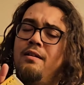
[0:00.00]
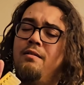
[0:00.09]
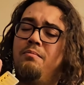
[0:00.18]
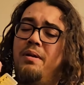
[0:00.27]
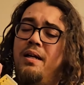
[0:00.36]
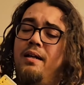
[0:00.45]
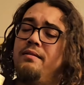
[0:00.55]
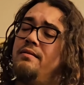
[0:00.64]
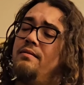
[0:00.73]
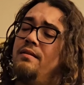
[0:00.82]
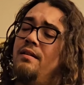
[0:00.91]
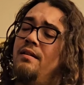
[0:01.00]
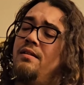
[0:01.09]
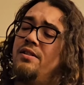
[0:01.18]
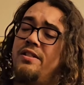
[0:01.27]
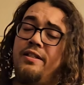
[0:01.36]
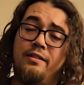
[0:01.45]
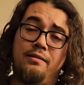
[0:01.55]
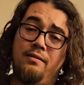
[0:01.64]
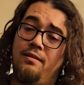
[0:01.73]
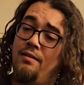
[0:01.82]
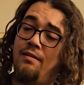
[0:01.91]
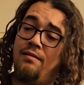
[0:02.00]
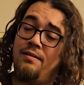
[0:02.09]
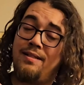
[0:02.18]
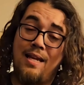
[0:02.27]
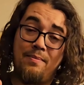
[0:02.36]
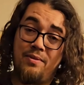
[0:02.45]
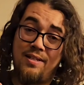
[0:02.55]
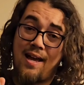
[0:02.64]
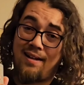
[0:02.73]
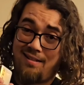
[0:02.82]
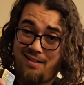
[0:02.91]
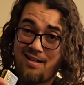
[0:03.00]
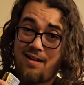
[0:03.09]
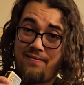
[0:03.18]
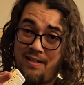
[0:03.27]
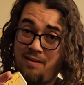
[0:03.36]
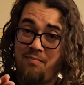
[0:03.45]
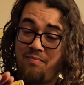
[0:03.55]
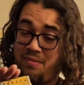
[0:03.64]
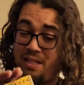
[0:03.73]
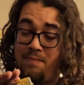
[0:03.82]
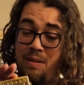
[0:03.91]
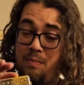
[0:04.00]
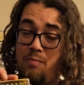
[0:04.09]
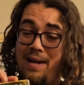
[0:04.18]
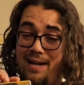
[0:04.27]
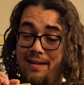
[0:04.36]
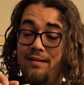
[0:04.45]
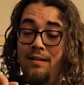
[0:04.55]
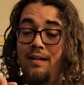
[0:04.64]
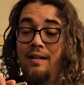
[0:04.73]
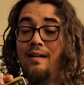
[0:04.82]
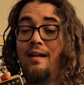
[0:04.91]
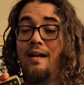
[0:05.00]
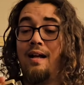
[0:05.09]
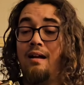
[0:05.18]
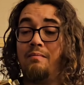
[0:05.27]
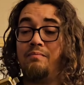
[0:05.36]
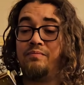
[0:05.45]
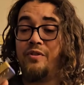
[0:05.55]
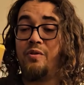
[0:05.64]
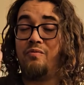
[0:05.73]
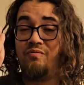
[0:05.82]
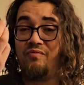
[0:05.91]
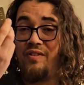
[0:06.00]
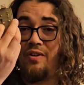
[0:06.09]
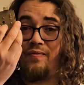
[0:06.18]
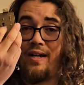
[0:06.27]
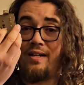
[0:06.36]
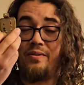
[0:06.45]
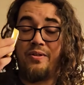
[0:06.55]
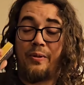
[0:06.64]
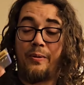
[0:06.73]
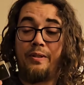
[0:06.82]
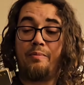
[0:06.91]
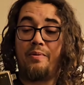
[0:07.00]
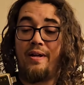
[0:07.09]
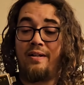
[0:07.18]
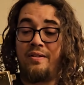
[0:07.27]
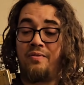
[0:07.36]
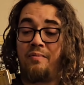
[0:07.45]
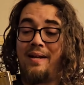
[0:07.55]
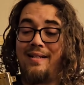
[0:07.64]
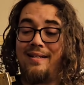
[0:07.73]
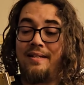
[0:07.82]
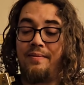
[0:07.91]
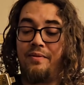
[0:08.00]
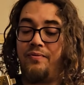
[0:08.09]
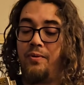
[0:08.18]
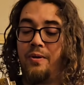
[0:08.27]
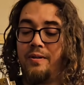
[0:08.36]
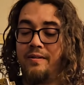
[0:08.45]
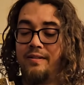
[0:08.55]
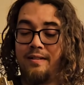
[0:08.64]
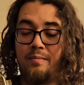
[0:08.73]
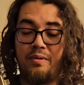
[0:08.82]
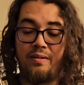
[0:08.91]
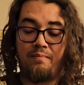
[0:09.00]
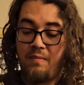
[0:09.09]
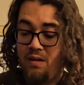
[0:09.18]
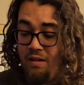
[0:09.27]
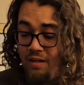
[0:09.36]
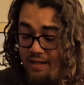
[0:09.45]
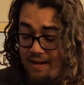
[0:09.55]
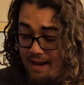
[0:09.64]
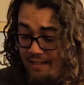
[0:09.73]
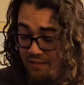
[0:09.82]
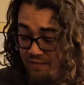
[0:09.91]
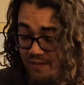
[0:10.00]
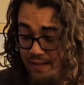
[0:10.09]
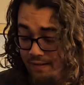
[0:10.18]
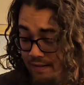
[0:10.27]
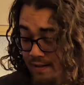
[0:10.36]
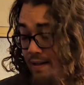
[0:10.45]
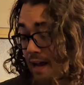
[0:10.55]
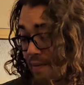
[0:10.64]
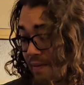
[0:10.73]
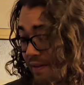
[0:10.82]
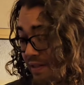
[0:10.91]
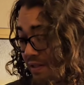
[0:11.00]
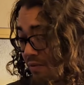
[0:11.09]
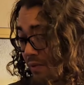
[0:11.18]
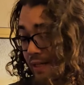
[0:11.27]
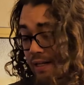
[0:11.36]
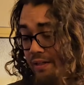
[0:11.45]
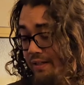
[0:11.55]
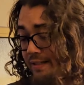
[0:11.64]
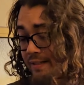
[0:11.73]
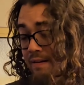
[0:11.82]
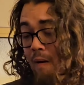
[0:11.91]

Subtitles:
but still, same exact stuff, same people made it. Verified on the serial number there. It's from 1974. It's going to be a nice fit. I think it's going to work out good.